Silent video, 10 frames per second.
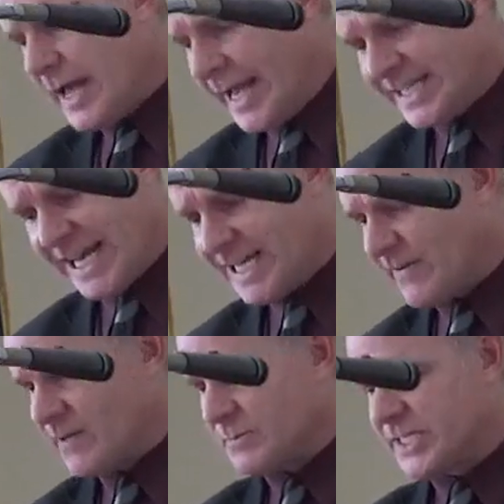He says
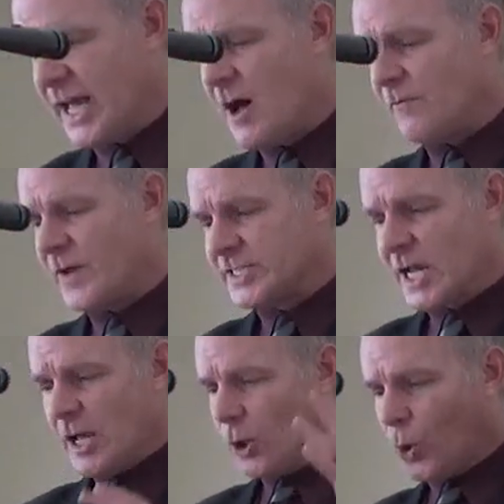of himself as
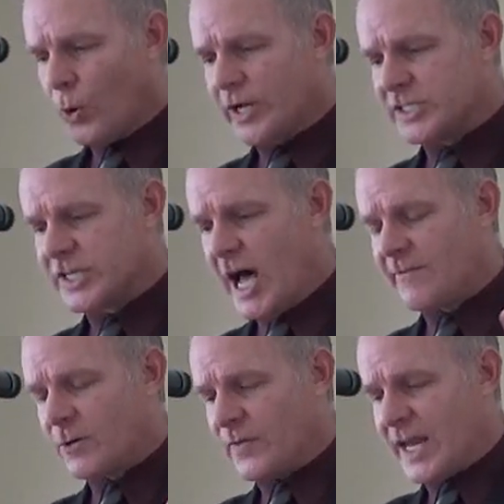Lord and
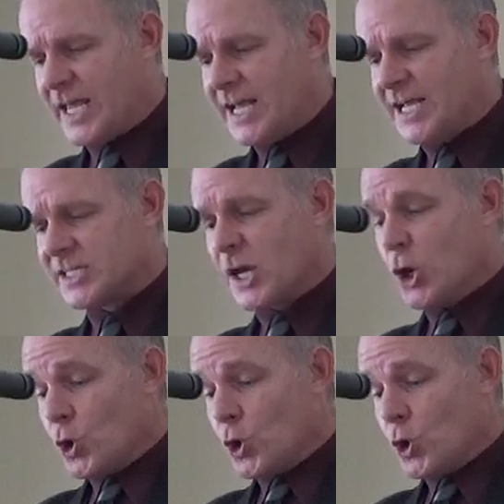Sovereign that he is